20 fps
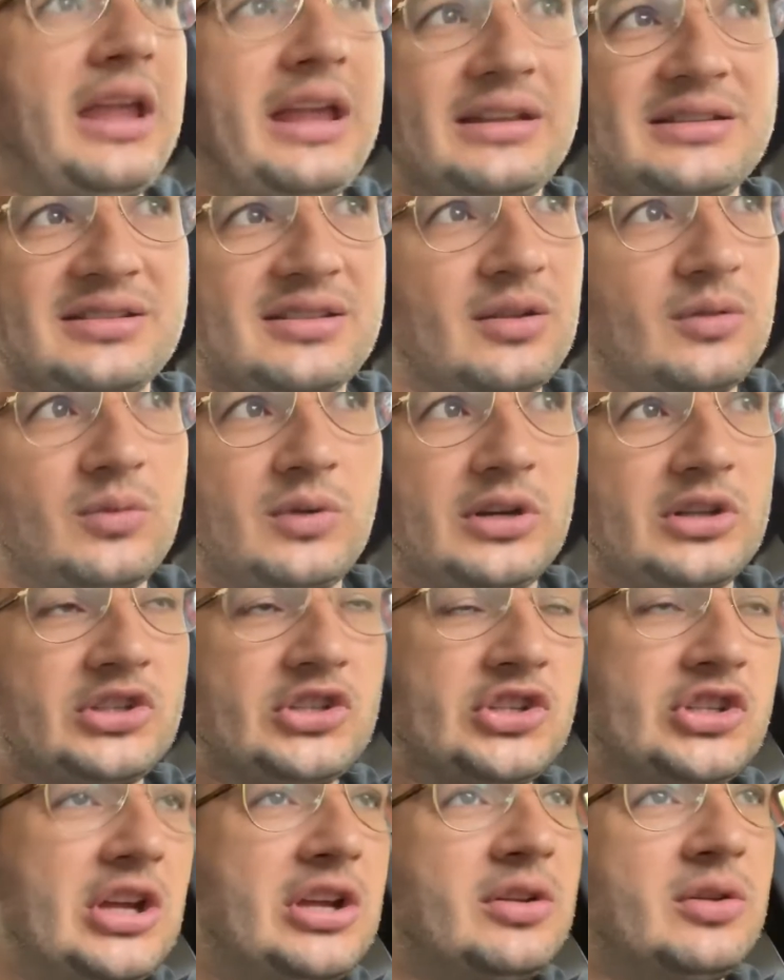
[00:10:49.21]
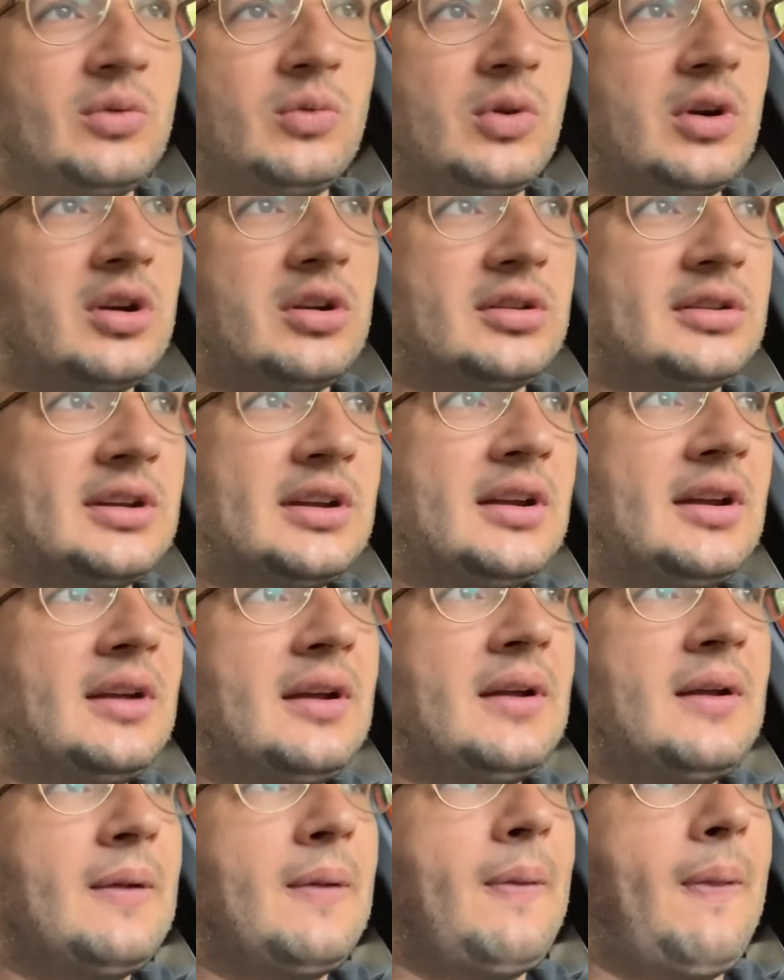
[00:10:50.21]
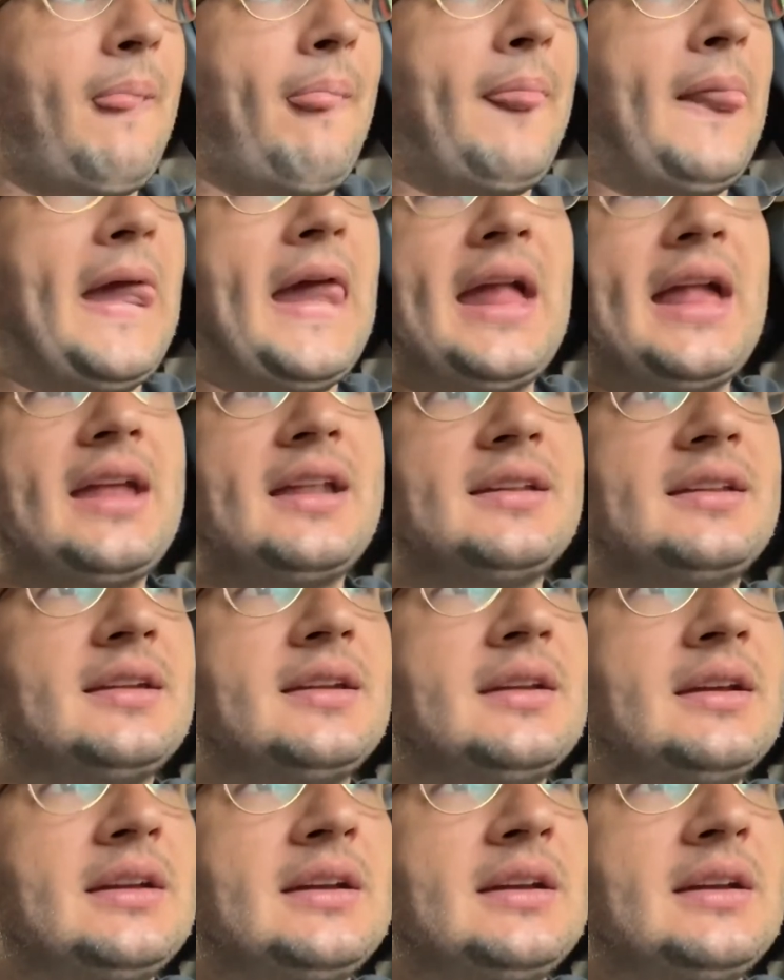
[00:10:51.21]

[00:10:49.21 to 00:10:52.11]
it's the worst shit in the world. And